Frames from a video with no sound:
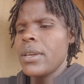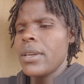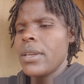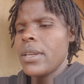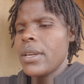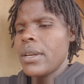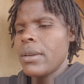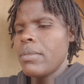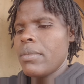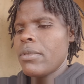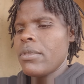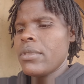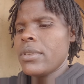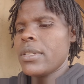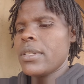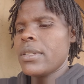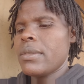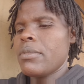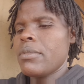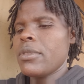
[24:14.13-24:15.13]
yeah,
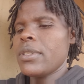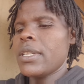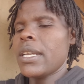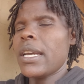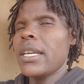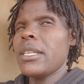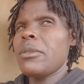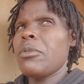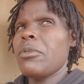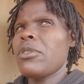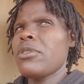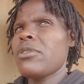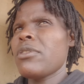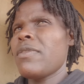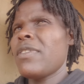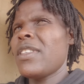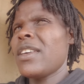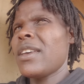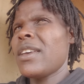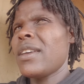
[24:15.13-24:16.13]
because I guess because
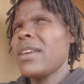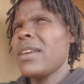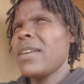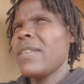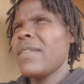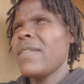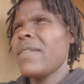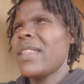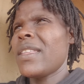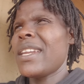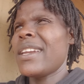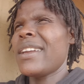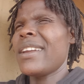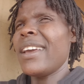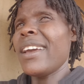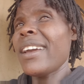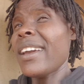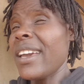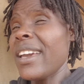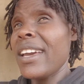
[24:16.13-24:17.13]
of the
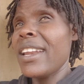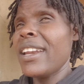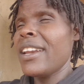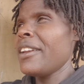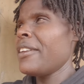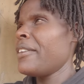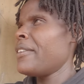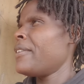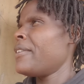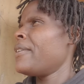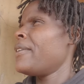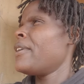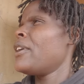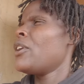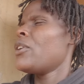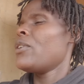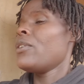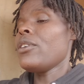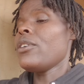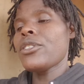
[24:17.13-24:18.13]
reggae,
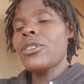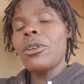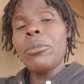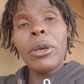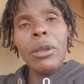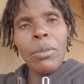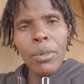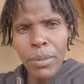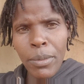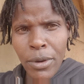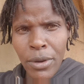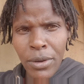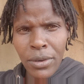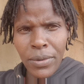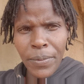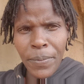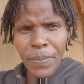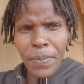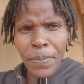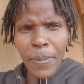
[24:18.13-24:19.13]
you know, so many people
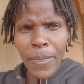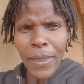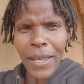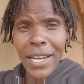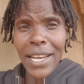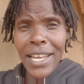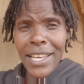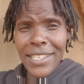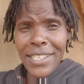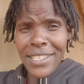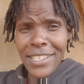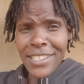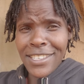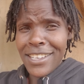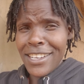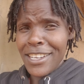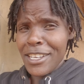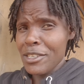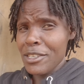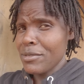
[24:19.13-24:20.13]
likes
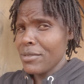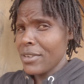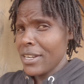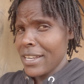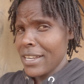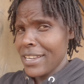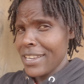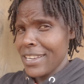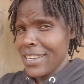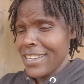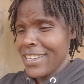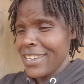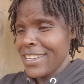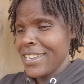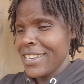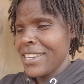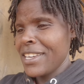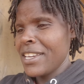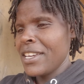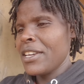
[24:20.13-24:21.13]
listening to reggae,
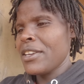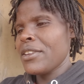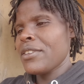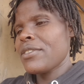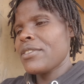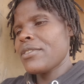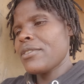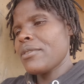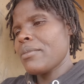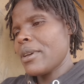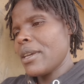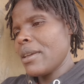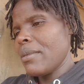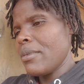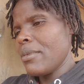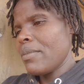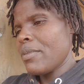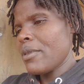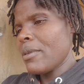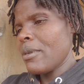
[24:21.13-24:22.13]
so
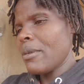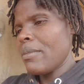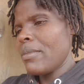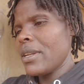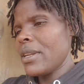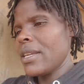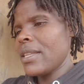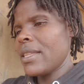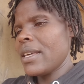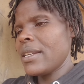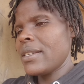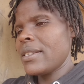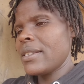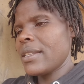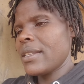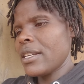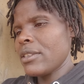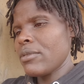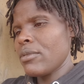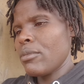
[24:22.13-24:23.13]
maybe probably that
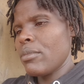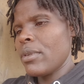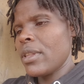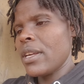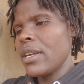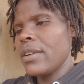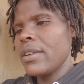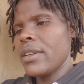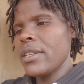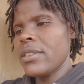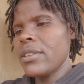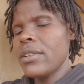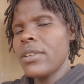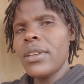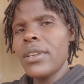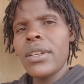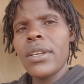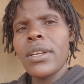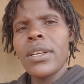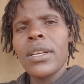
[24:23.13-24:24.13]
will be the
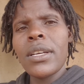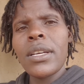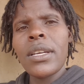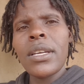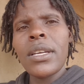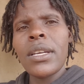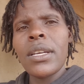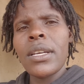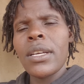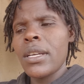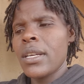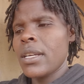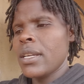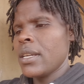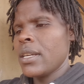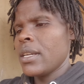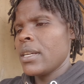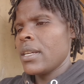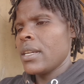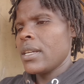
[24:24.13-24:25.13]
reason.
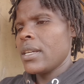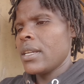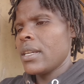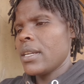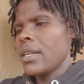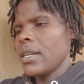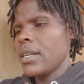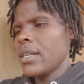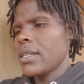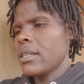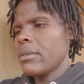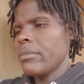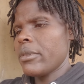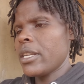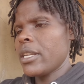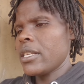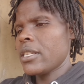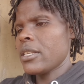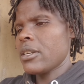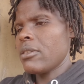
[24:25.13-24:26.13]
Yeah,
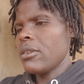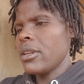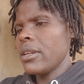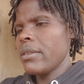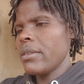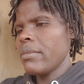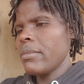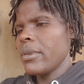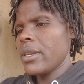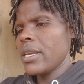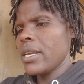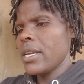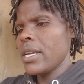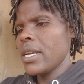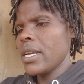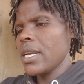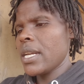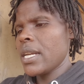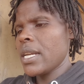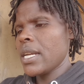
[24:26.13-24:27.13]
someone is calling
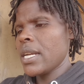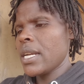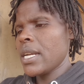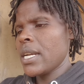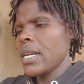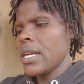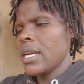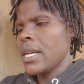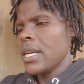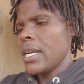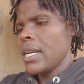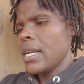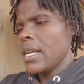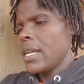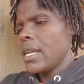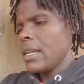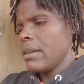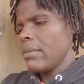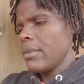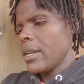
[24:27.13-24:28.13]
me,
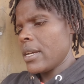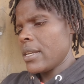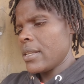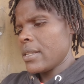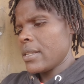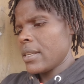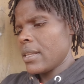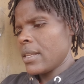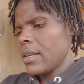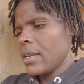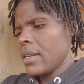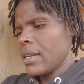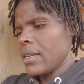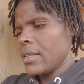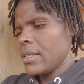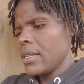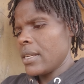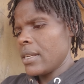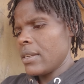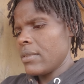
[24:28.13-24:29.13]
let me answer, then I
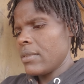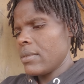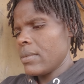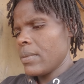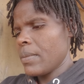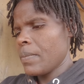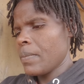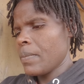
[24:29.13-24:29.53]
tell you.